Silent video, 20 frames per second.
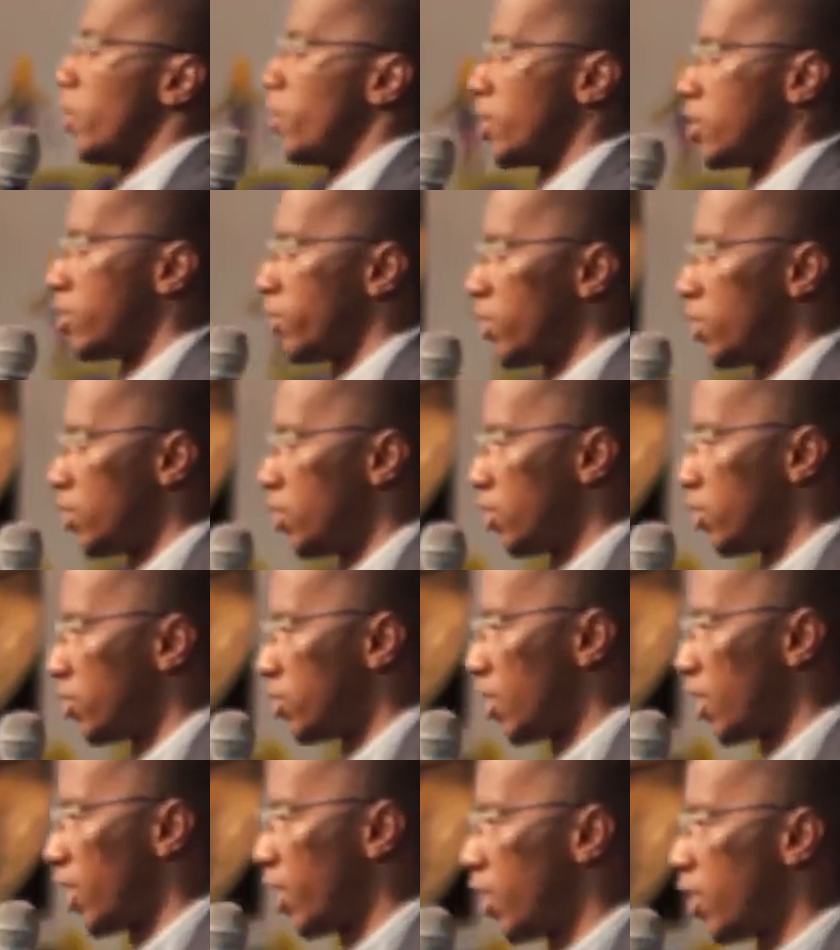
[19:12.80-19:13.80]
months for the deal
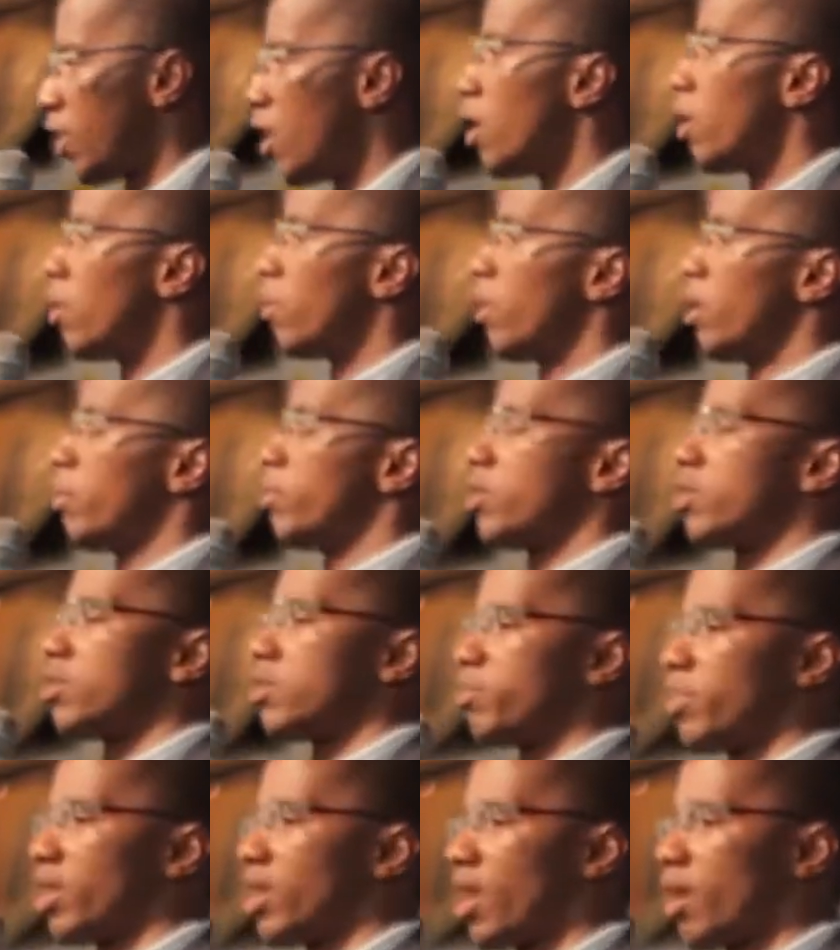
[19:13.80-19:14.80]
to clear. Why? Because
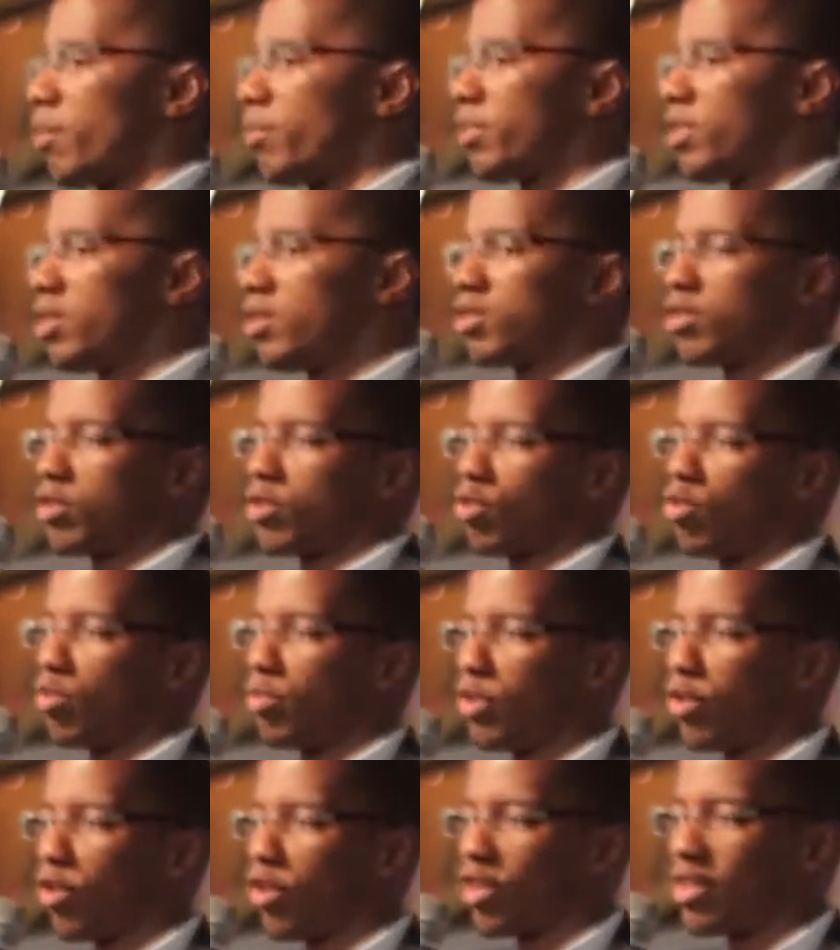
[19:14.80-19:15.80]
big companies, it's called
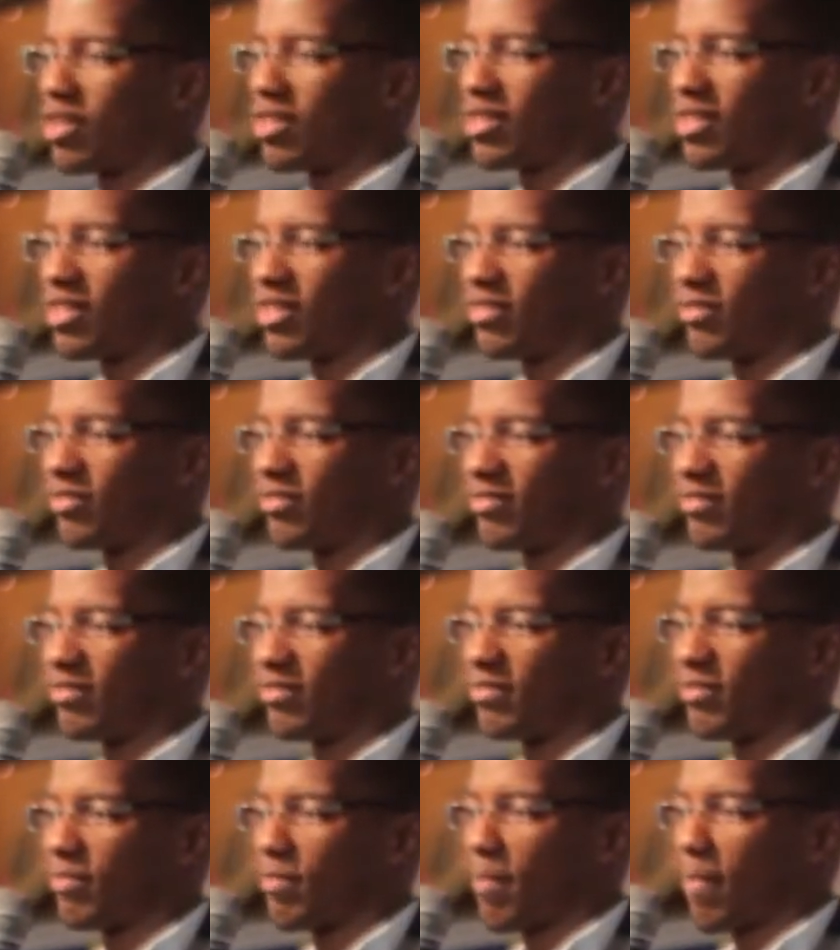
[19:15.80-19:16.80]
bureaucracy.
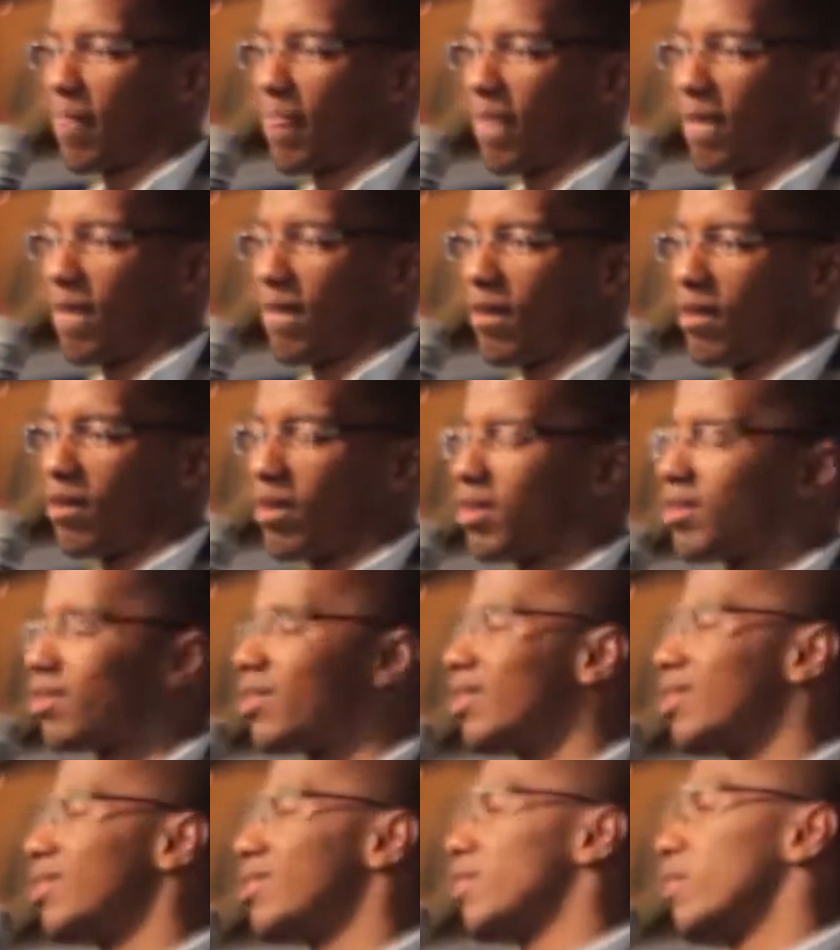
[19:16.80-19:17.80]
Right?
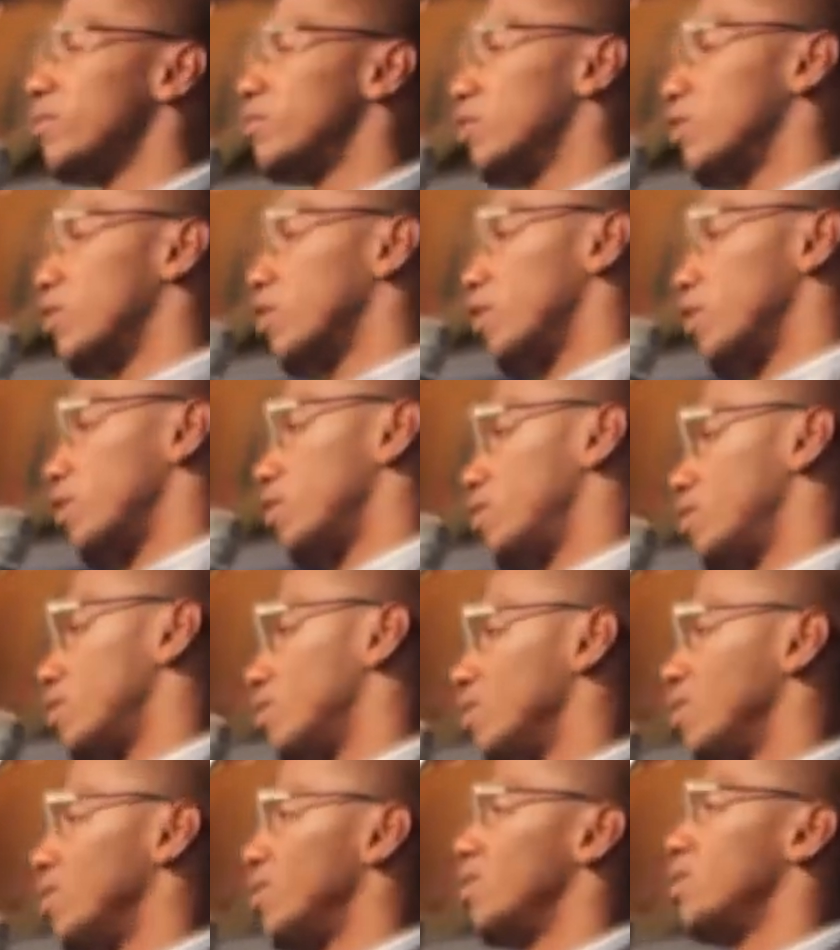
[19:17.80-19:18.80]
Things have to go
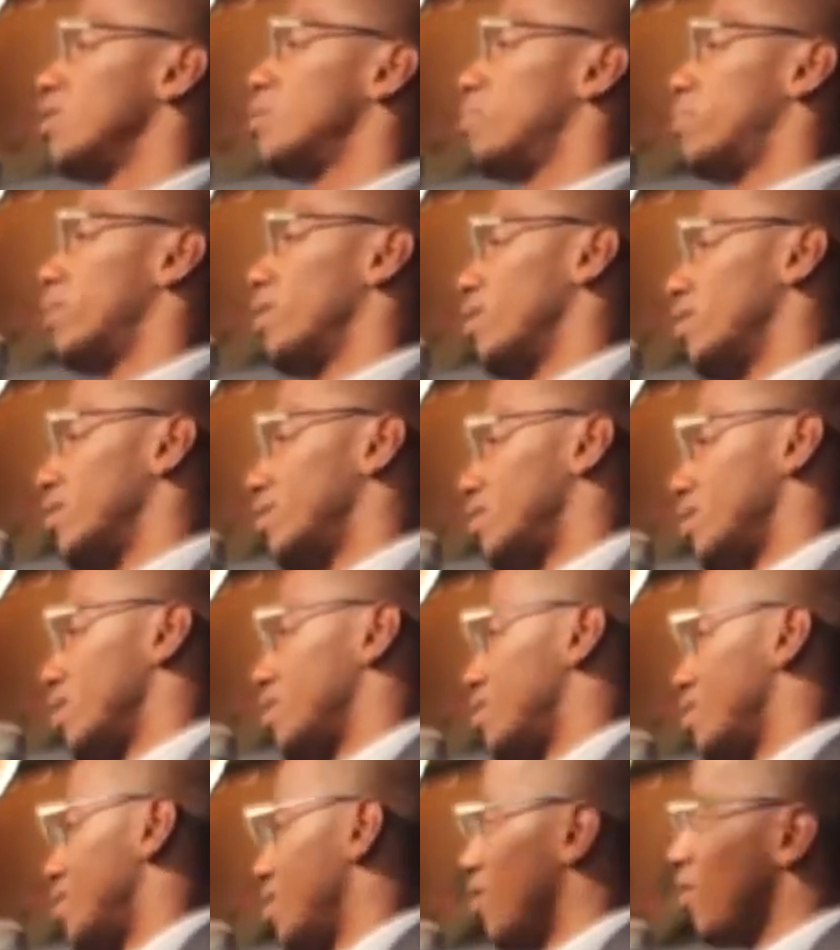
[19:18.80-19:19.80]
through, there's
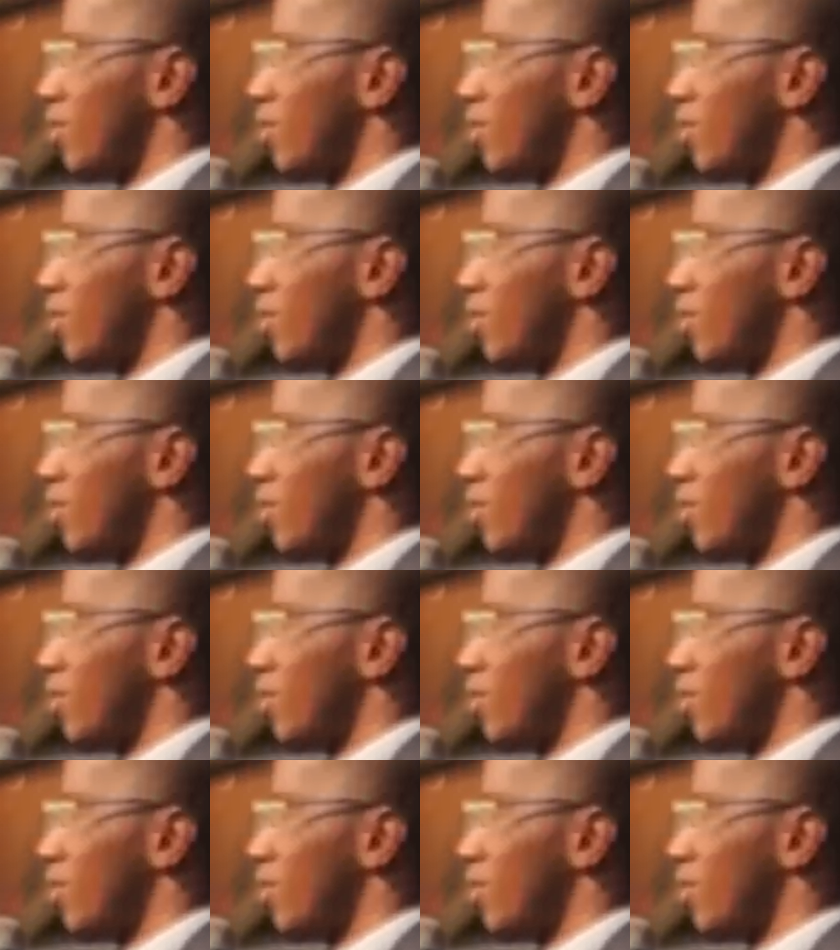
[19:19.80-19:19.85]
processes. They're